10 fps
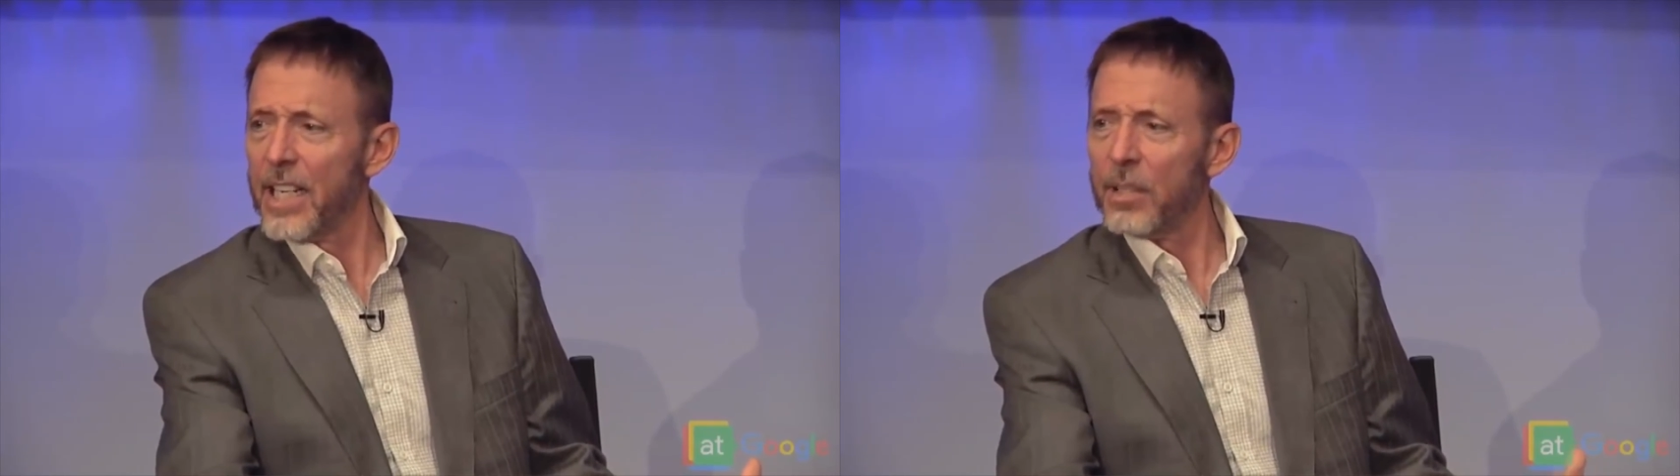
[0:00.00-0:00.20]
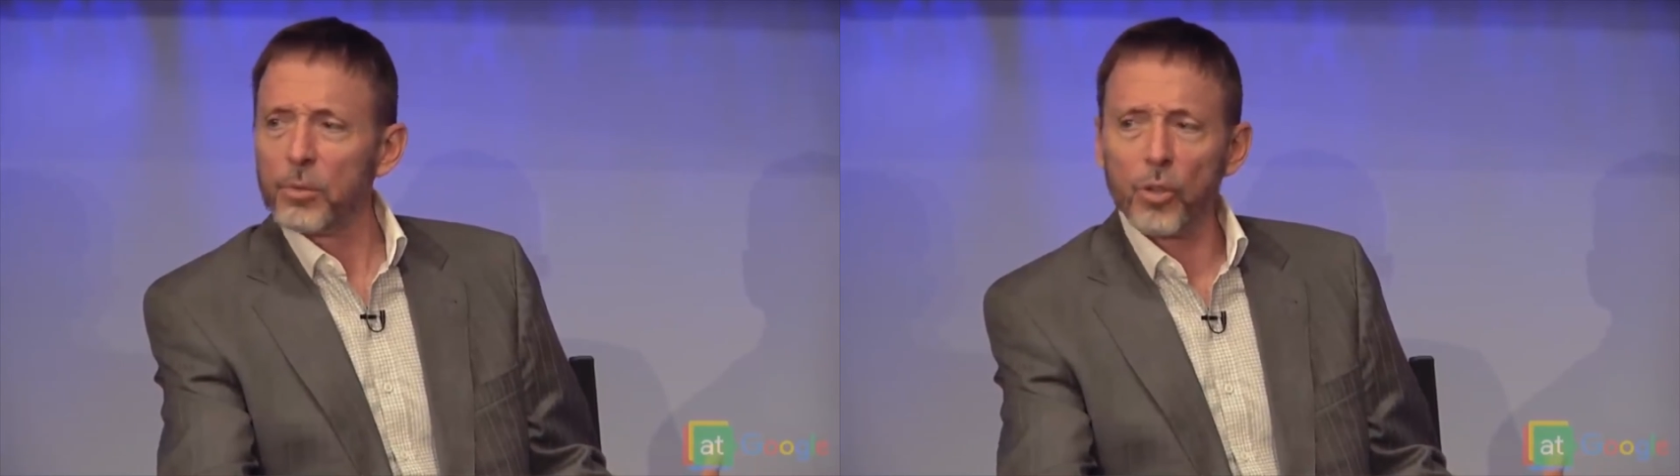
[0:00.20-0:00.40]

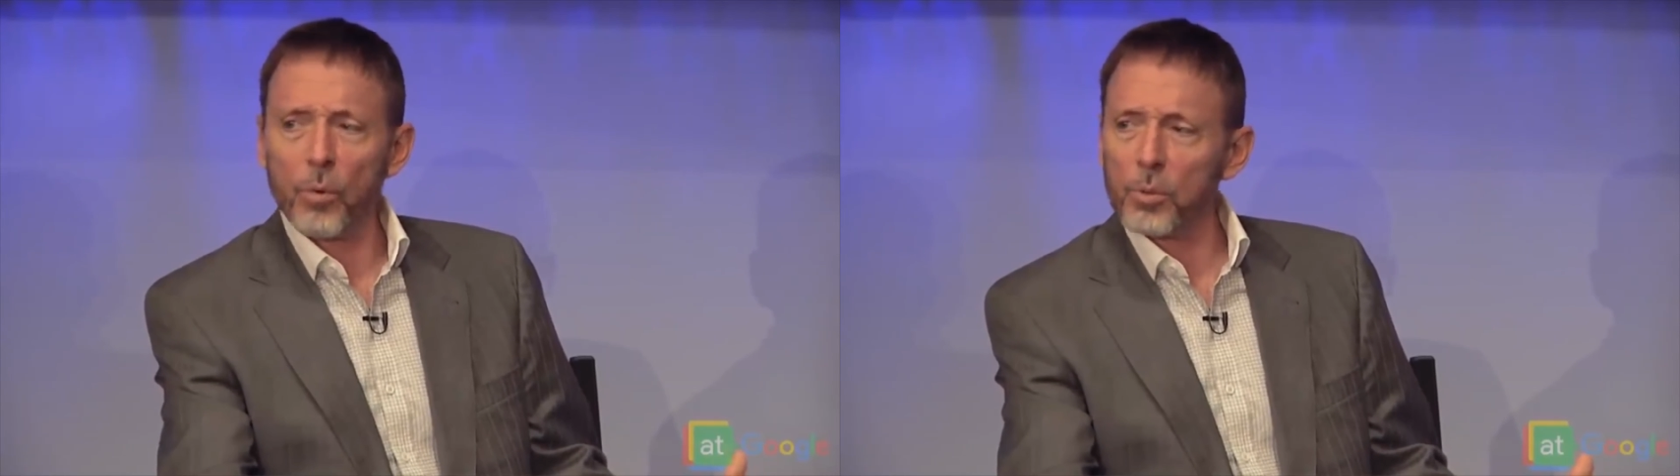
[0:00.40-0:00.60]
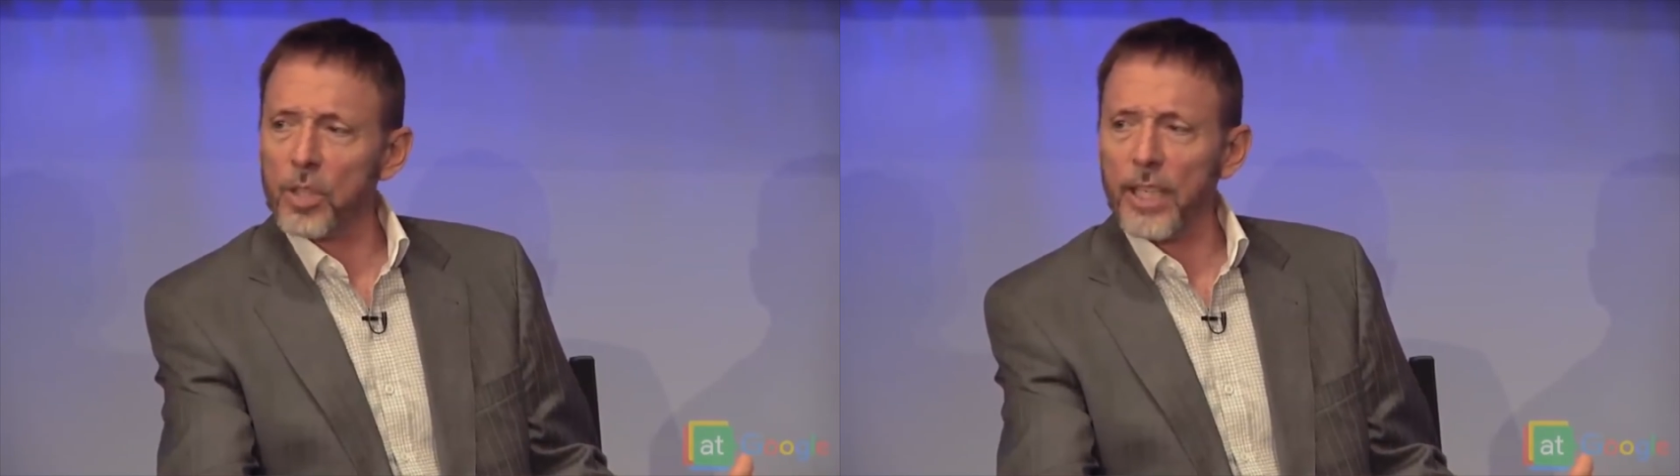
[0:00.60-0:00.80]
it was
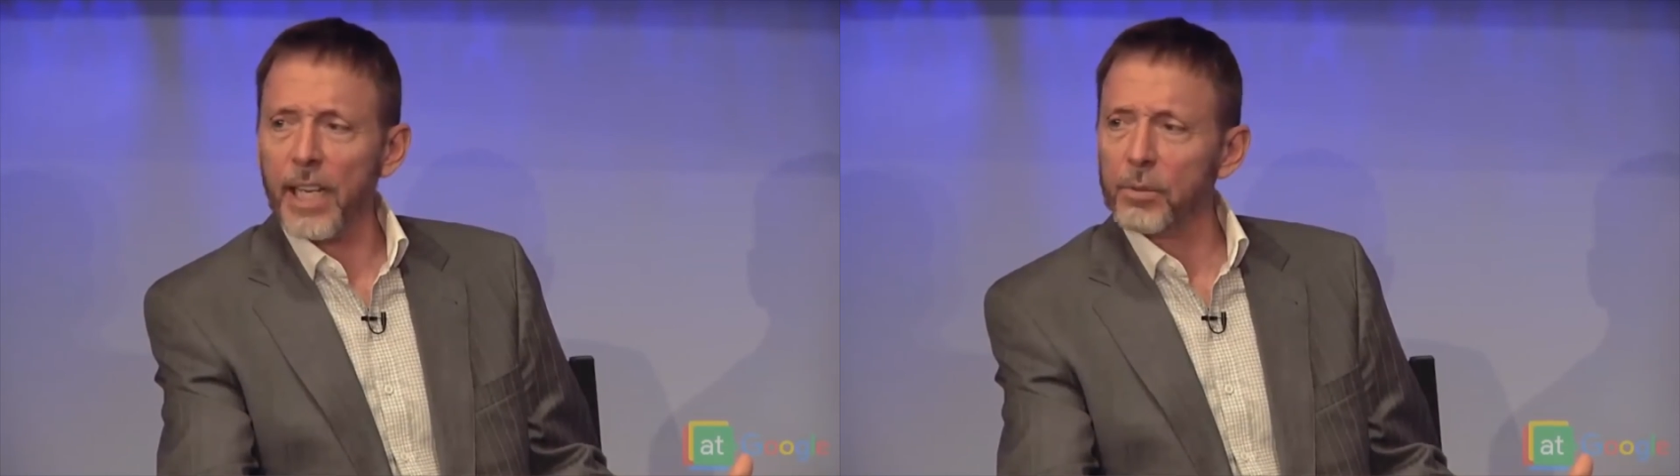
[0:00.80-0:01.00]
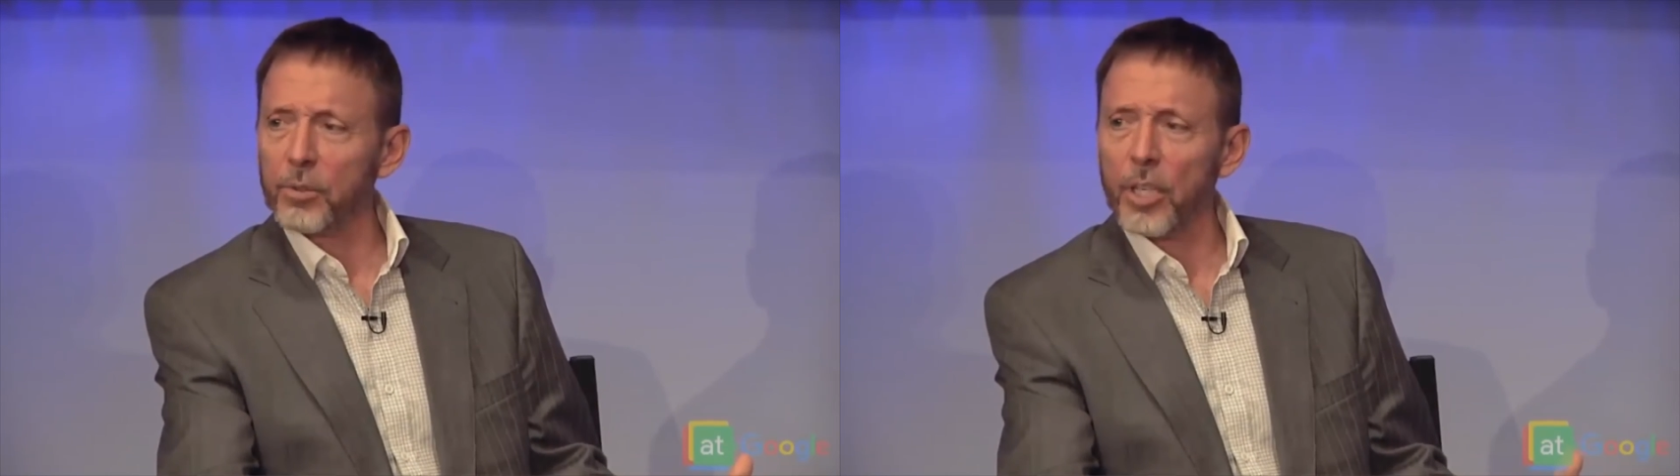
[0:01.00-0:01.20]
almost like
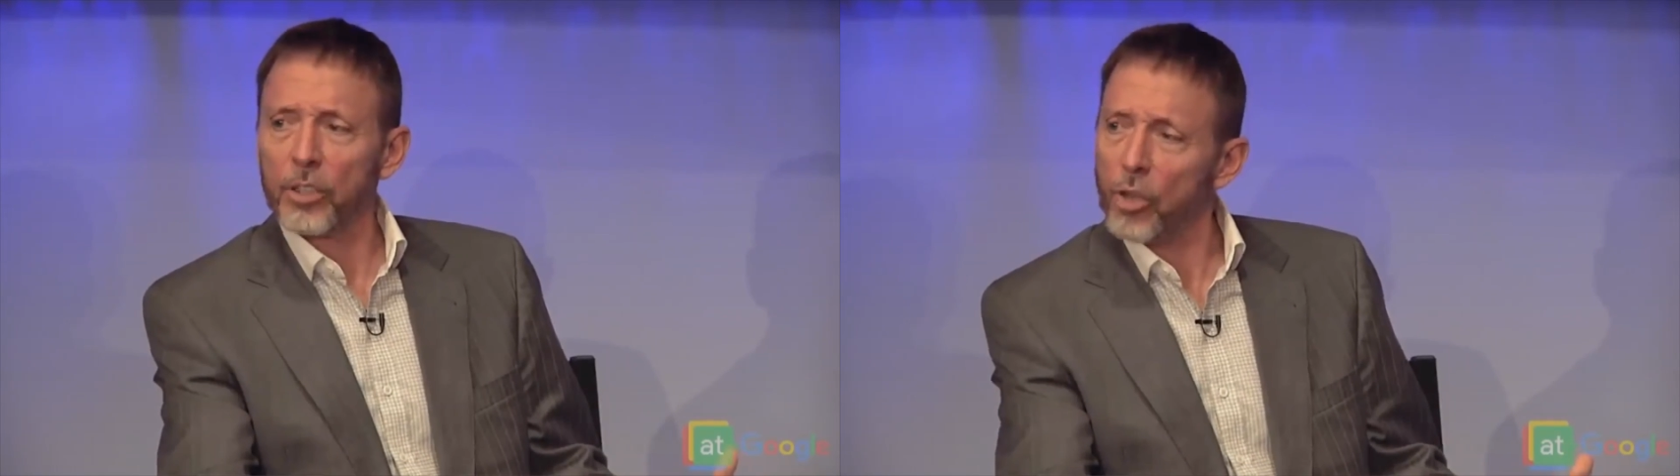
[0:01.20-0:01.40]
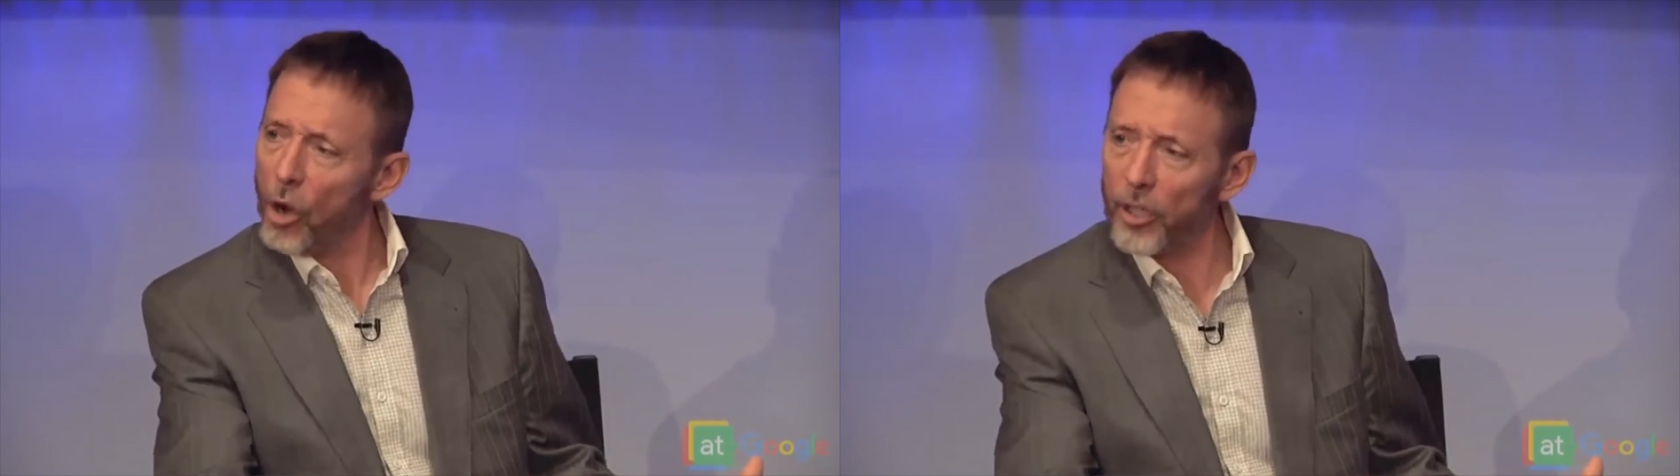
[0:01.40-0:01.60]
I was trying
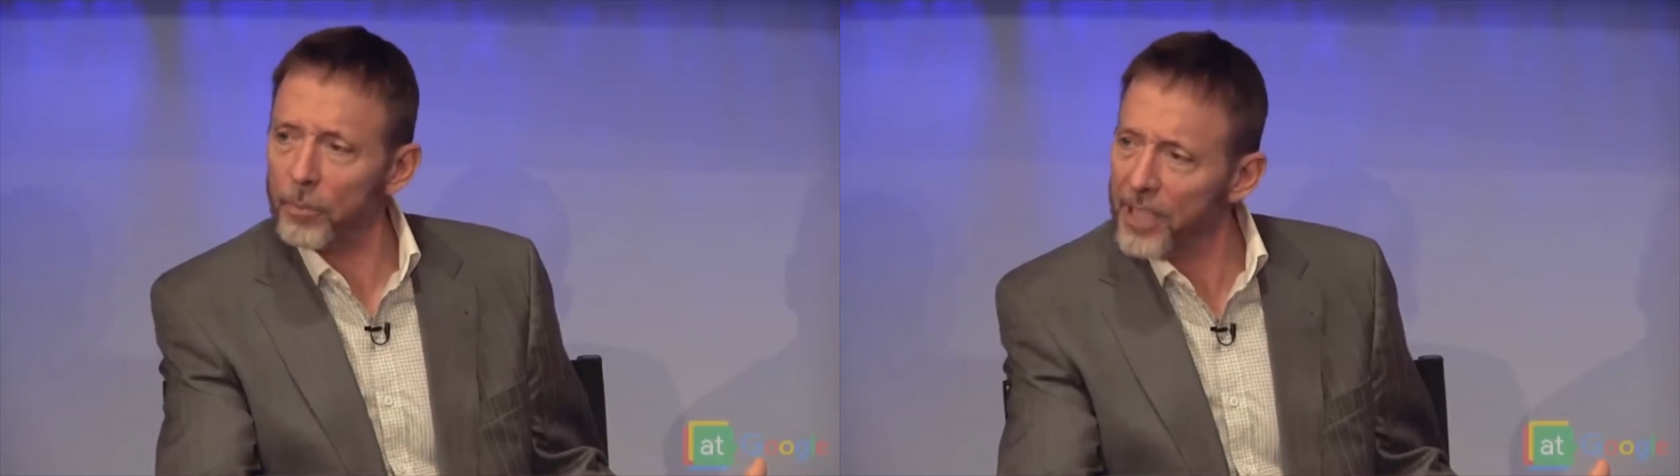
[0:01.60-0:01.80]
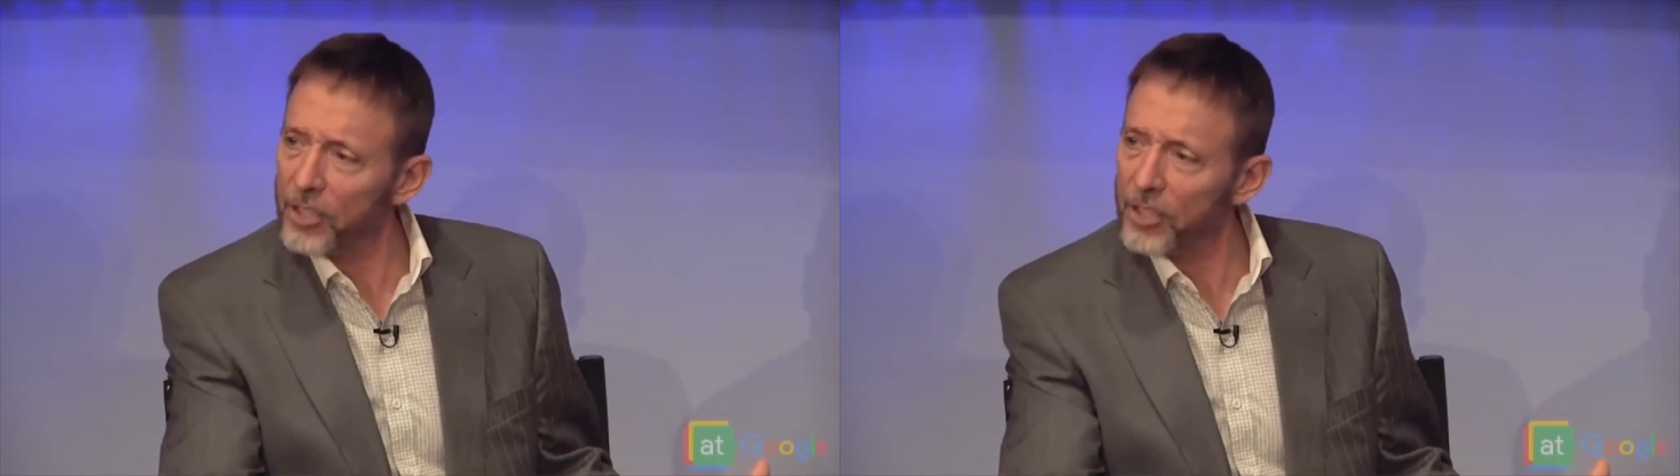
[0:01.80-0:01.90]
to talk him